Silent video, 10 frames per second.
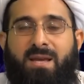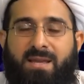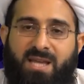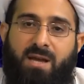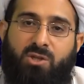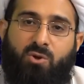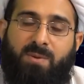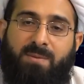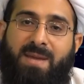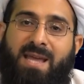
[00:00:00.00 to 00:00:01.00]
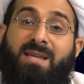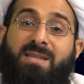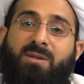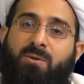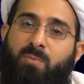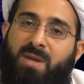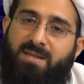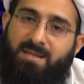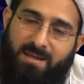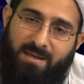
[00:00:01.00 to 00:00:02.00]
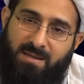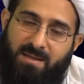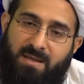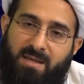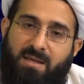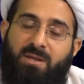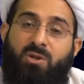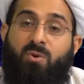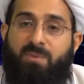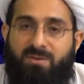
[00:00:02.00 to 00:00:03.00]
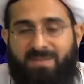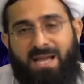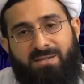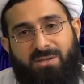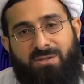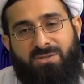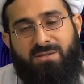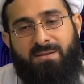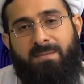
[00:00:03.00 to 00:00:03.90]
They are human beings with human factors.